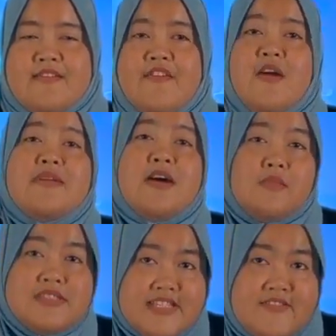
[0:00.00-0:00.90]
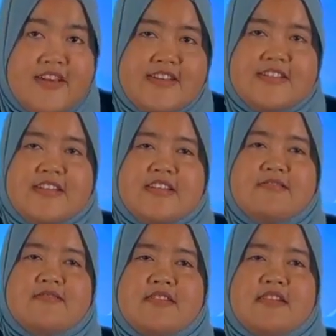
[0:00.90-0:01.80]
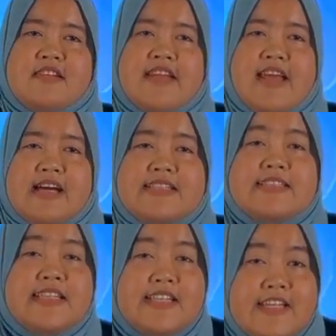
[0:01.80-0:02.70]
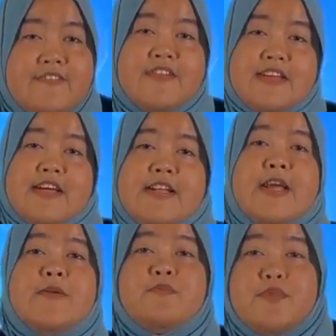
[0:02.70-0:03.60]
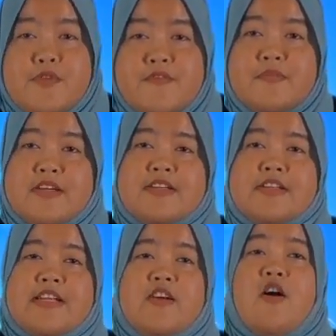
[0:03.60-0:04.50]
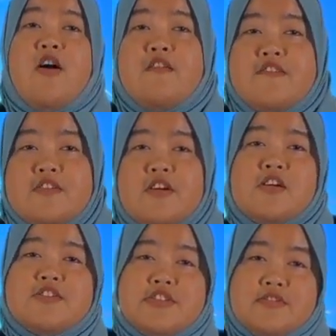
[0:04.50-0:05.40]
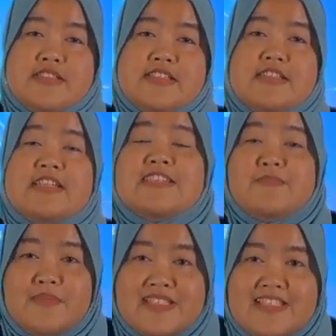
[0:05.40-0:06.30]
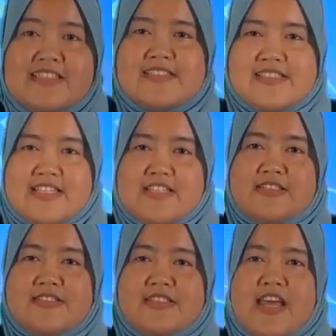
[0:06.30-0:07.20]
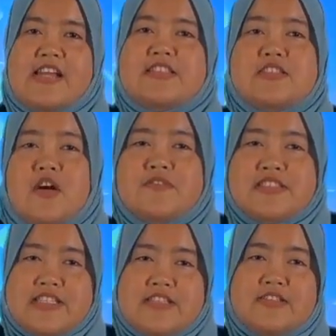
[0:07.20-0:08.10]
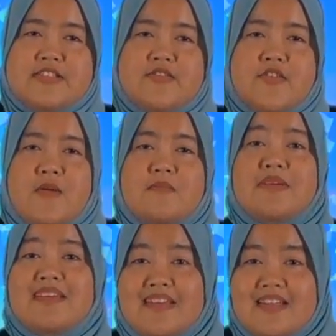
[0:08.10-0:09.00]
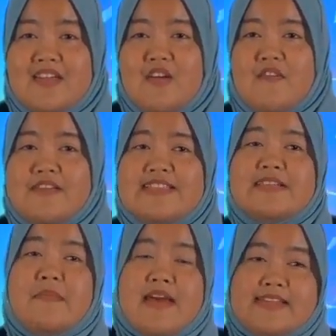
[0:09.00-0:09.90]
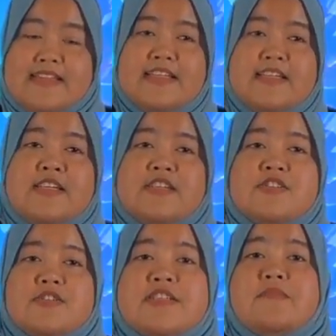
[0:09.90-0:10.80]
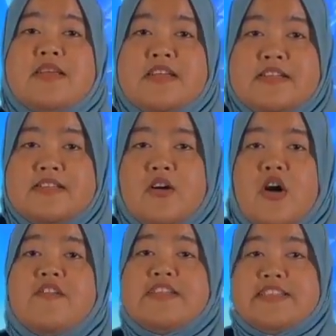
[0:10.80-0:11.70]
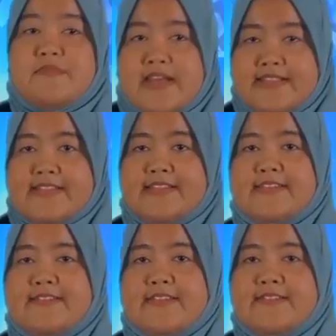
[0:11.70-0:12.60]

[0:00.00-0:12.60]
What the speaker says: From the observation, there are significant improvement in overall student interpersonal skills and soft skills from beginning of the semester to the middle of the semester.